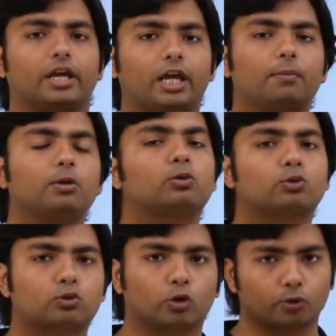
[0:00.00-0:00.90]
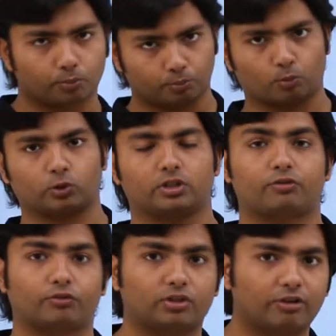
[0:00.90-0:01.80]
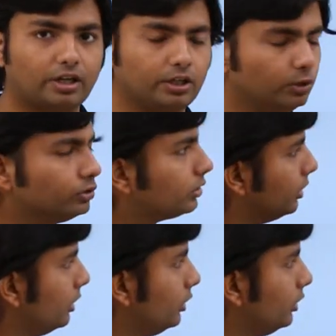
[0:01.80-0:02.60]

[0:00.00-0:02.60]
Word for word: able to store more than 50 values